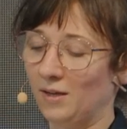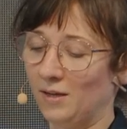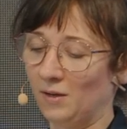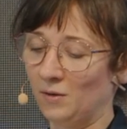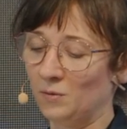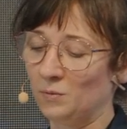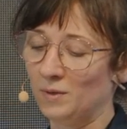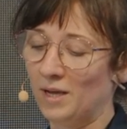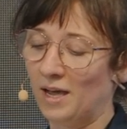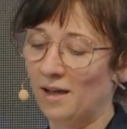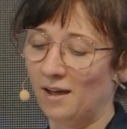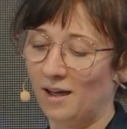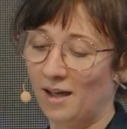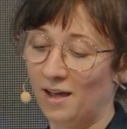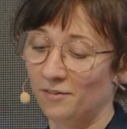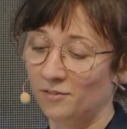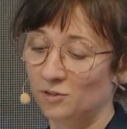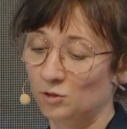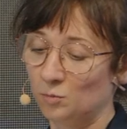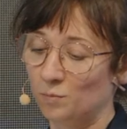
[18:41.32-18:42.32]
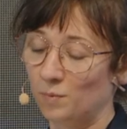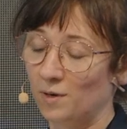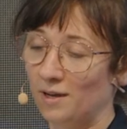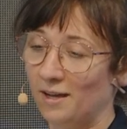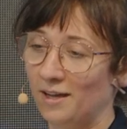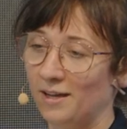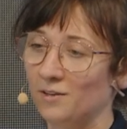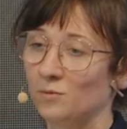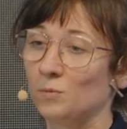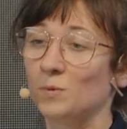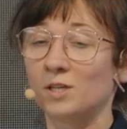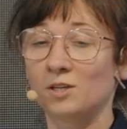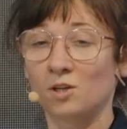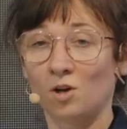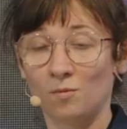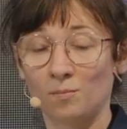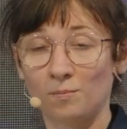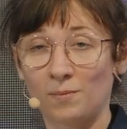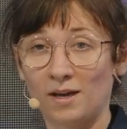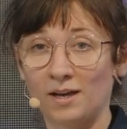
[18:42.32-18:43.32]
and we have to plan. We
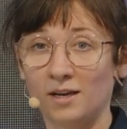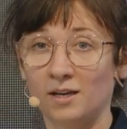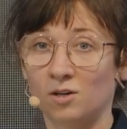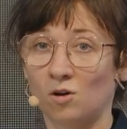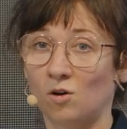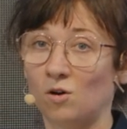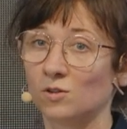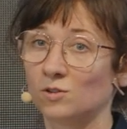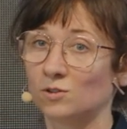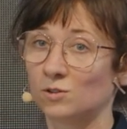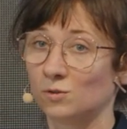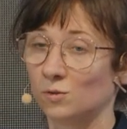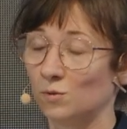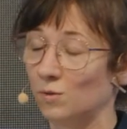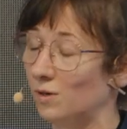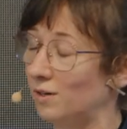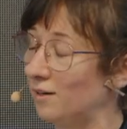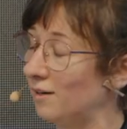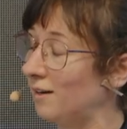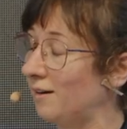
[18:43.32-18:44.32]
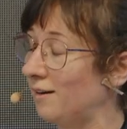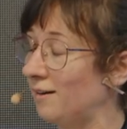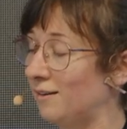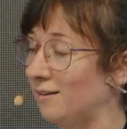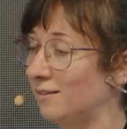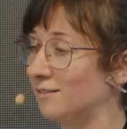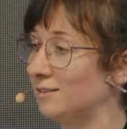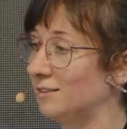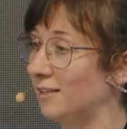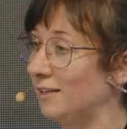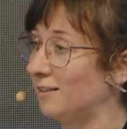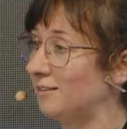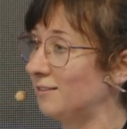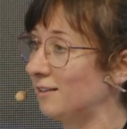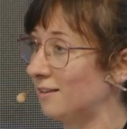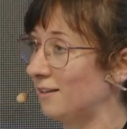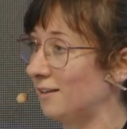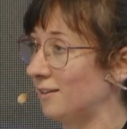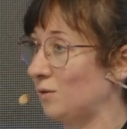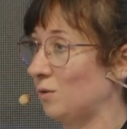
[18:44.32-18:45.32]
combine also uh,
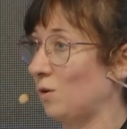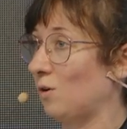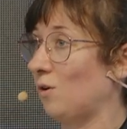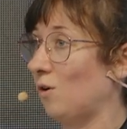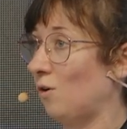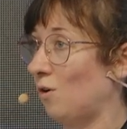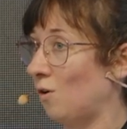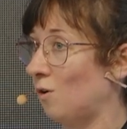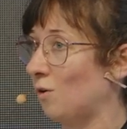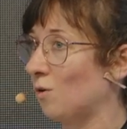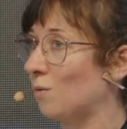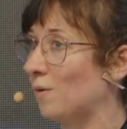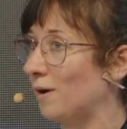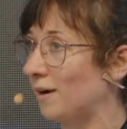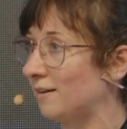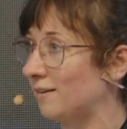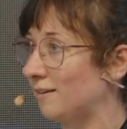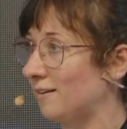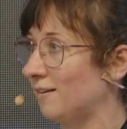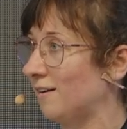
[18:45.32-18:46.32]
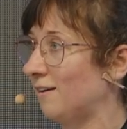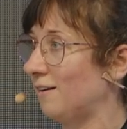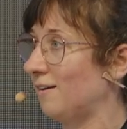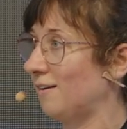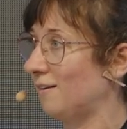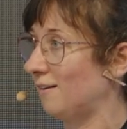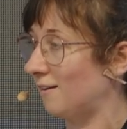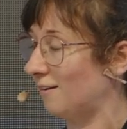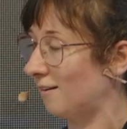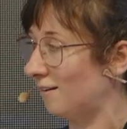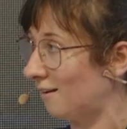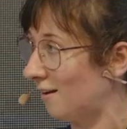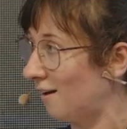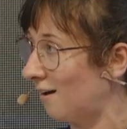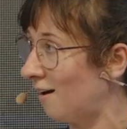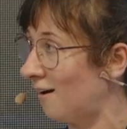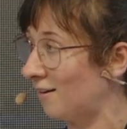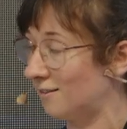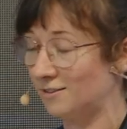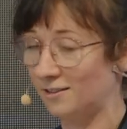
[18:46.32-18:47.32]
data that already
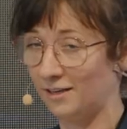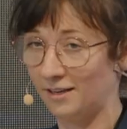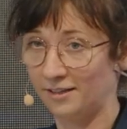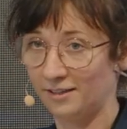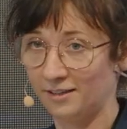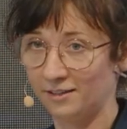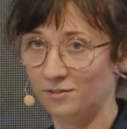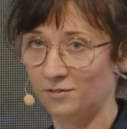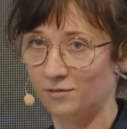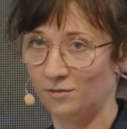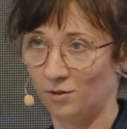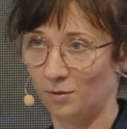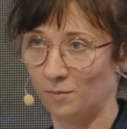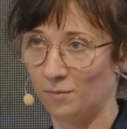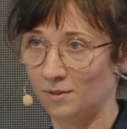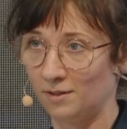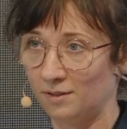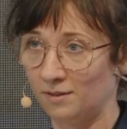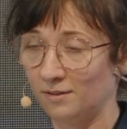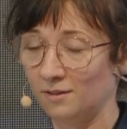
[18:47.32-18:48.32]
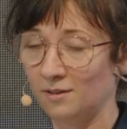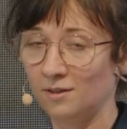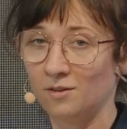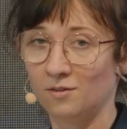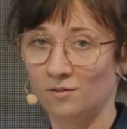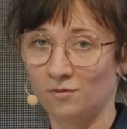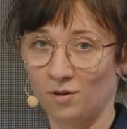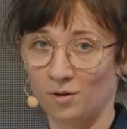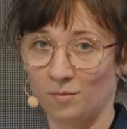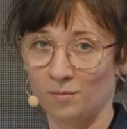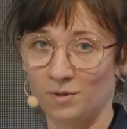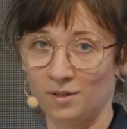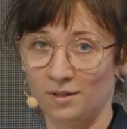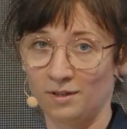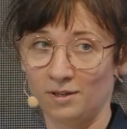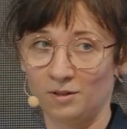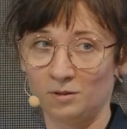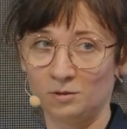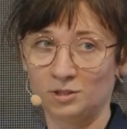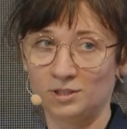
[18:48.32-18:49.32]
are taken from the from
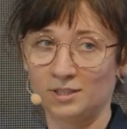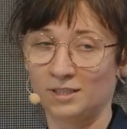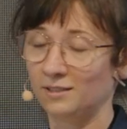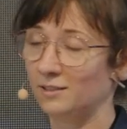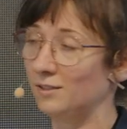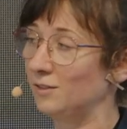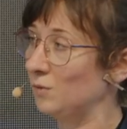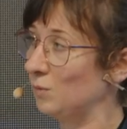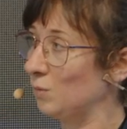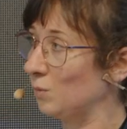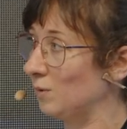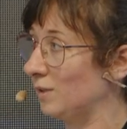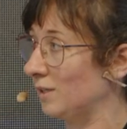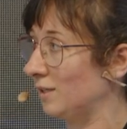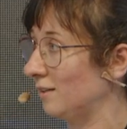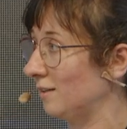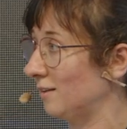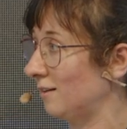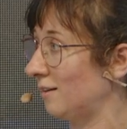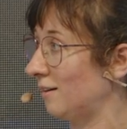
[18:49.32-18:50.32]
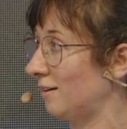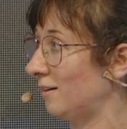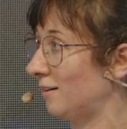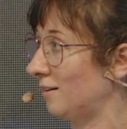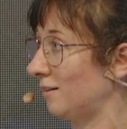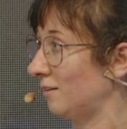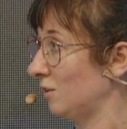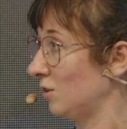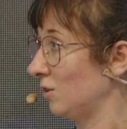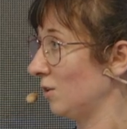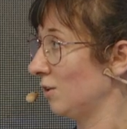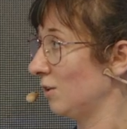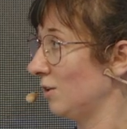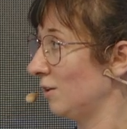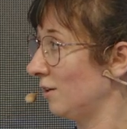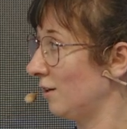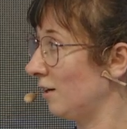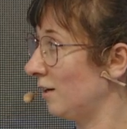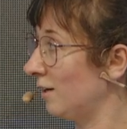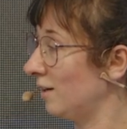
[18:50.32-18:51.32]
the ocean. We are
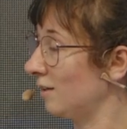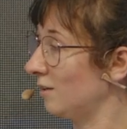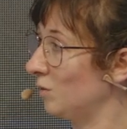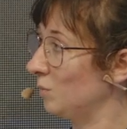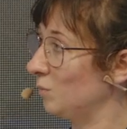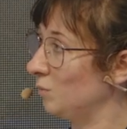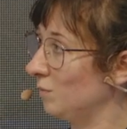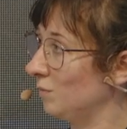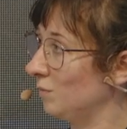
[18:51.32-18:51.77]
uh, uh,